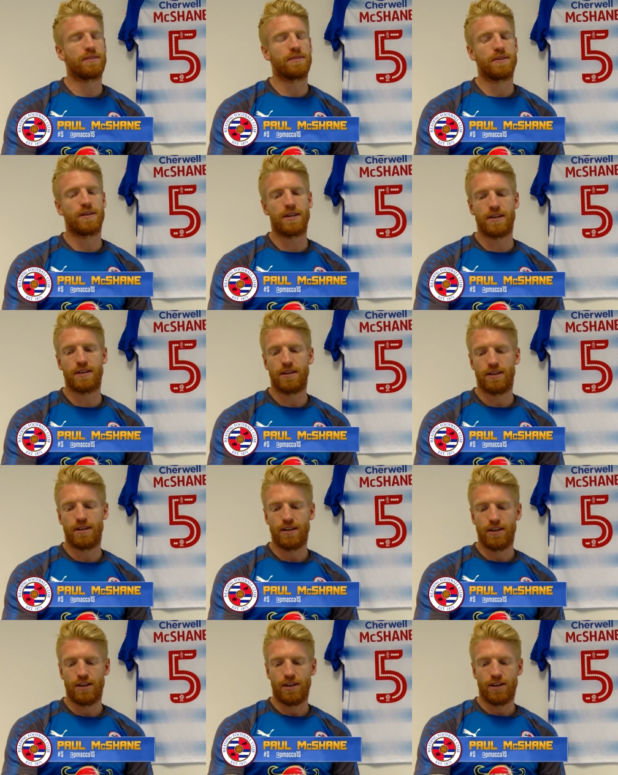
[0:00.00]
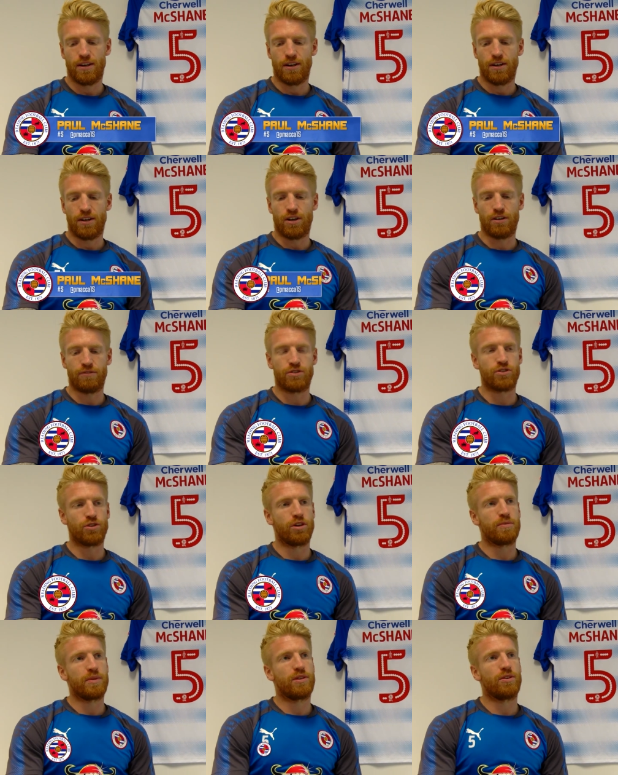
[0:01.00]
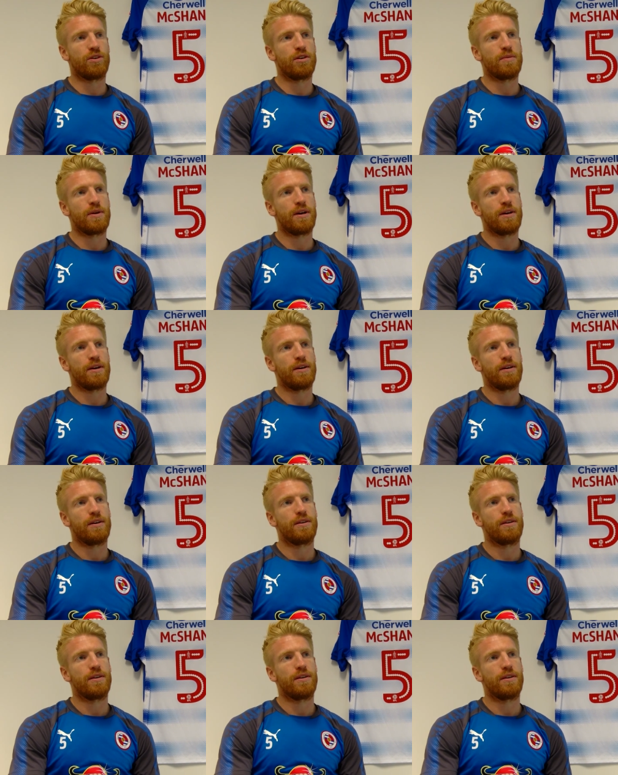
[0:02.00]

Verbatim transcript: And uh, I've enjoyed my time here.